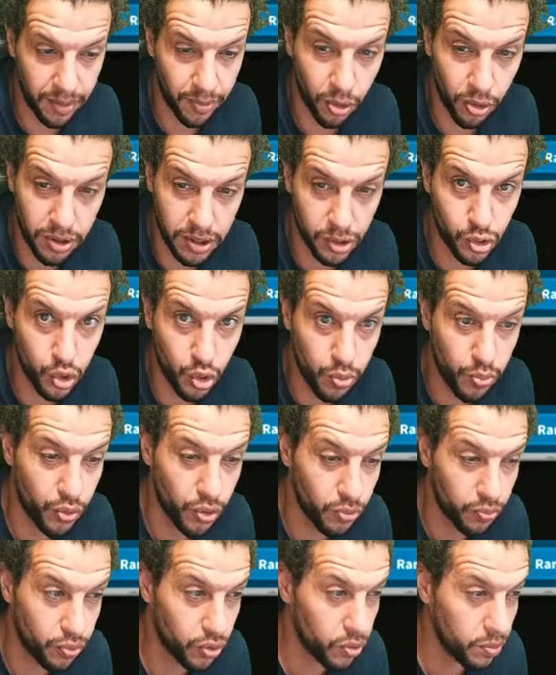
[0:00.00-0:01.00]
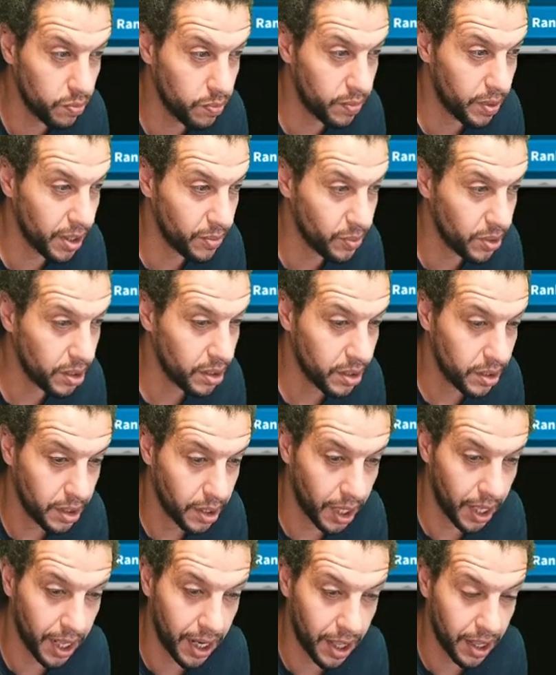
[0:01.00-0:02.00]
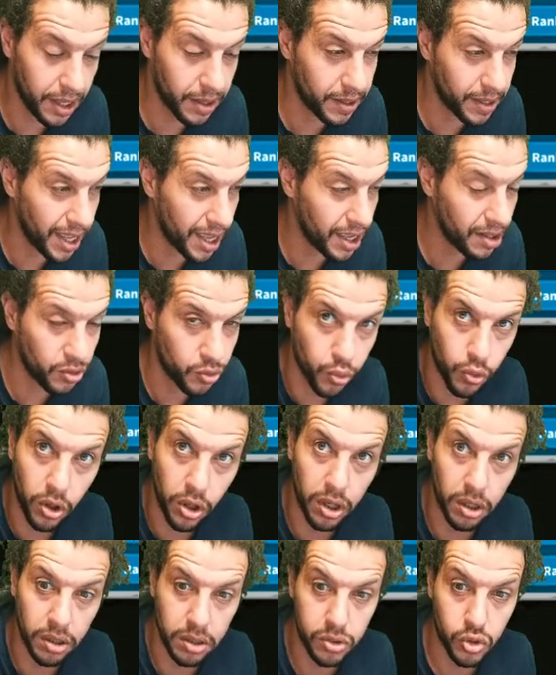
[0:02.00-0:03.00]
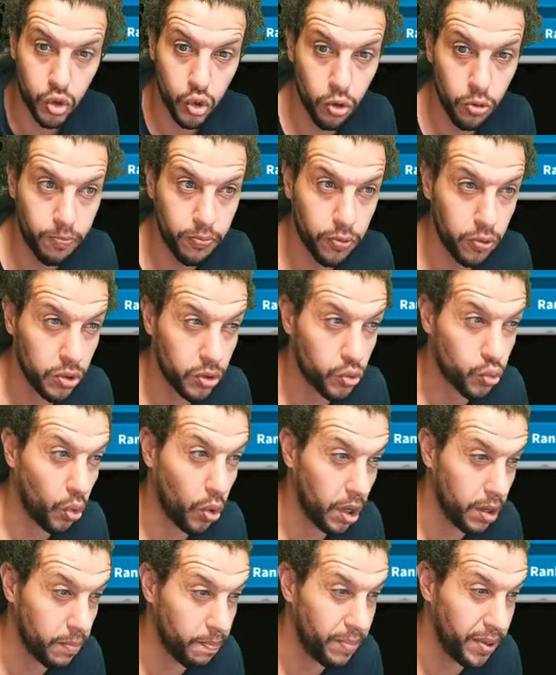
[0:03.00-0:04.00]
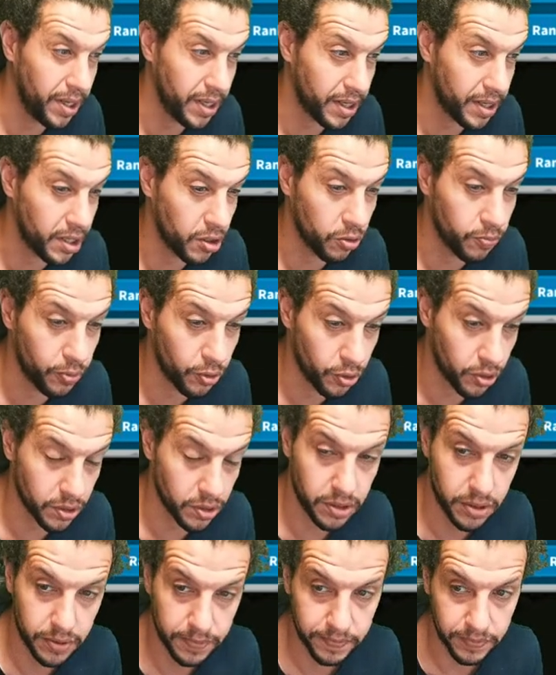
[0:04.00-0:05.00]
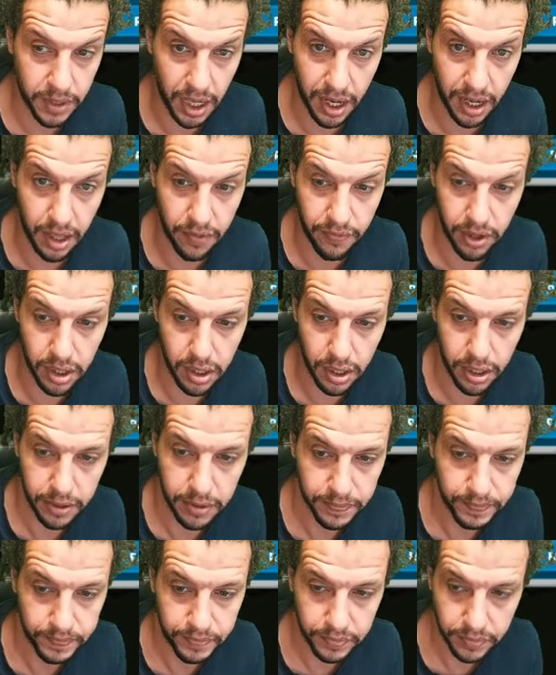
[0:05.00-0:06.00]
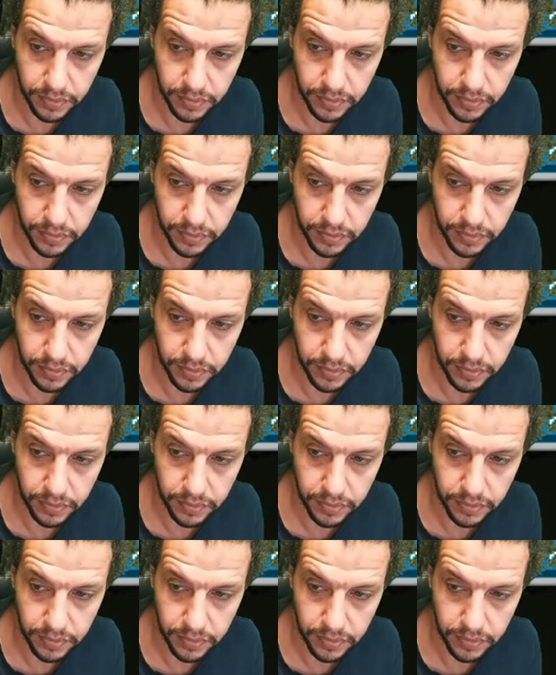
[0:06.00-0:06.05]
I'm only 2 boom boom baby and I gained what 2.1 billion kill points that KVK.